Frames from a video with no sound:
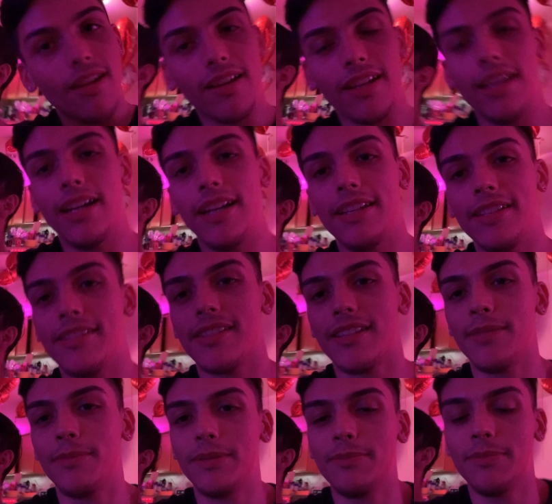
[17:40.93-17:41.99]
Guys,
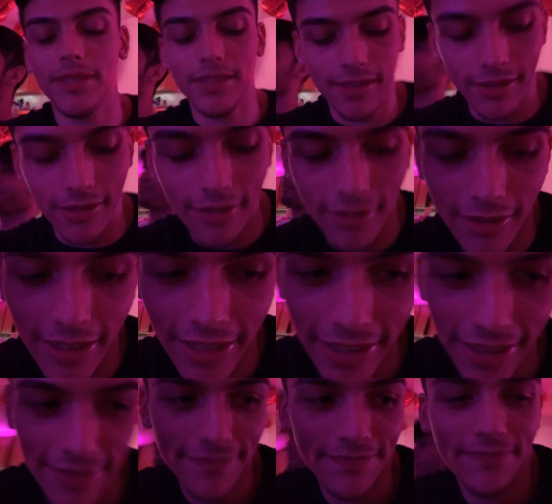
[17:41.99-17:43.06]
I've been busy all
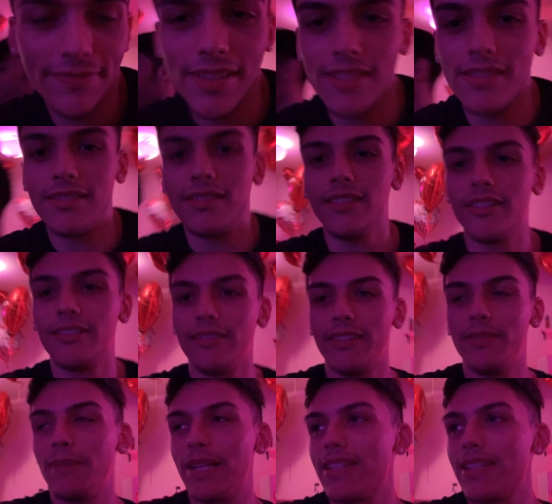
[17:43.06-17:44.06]
day. This is literally my